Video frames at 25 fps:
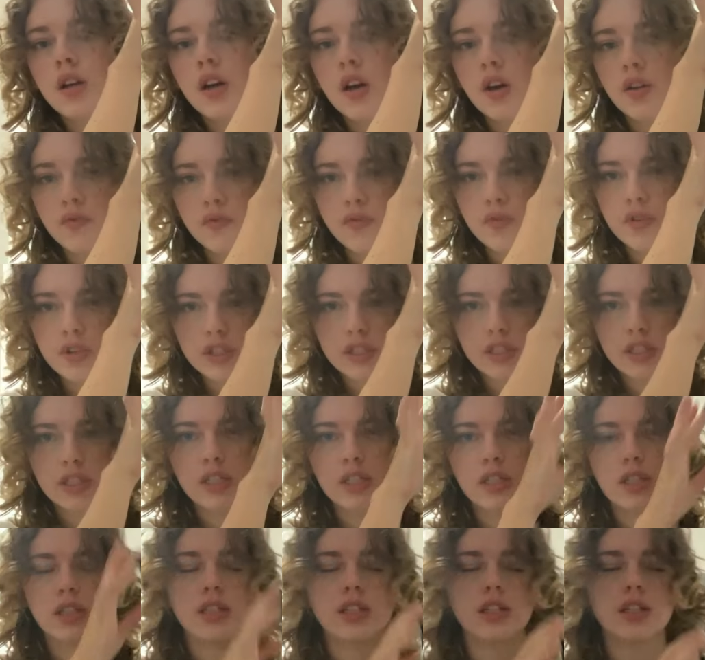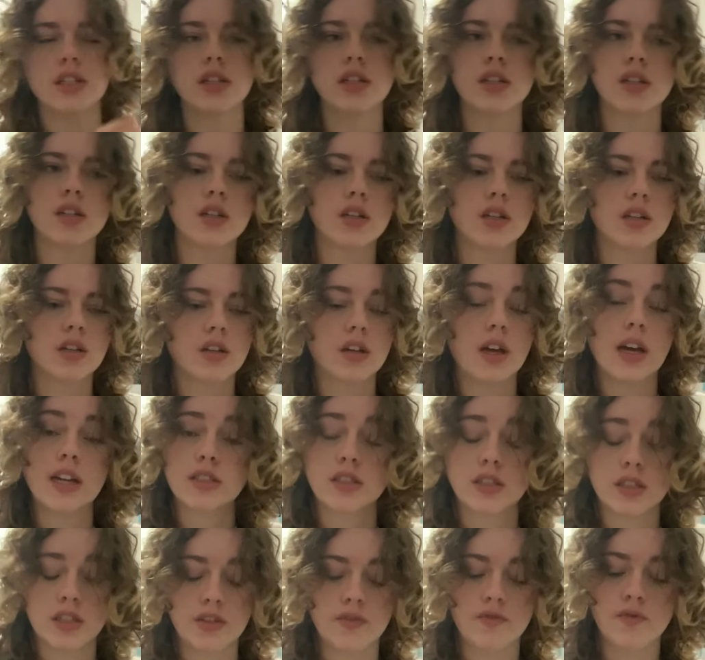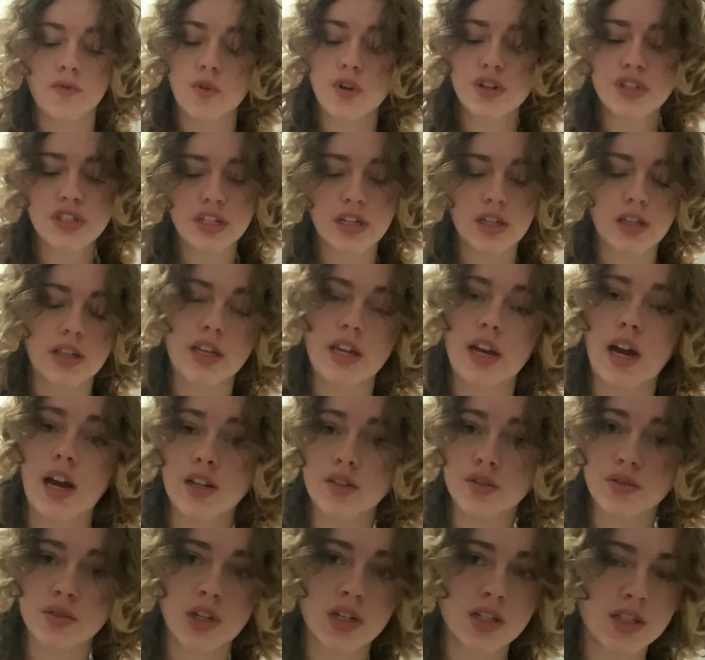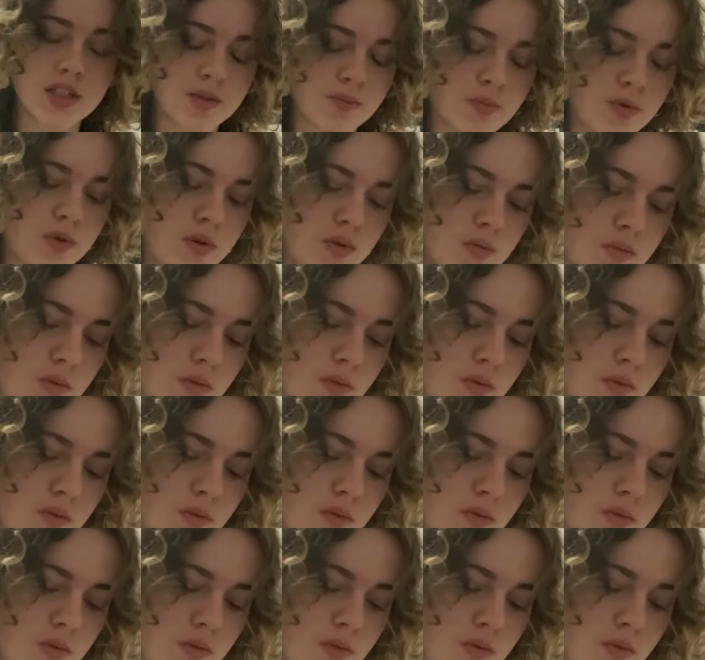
Unfortunately, actually, fortunately, I do not support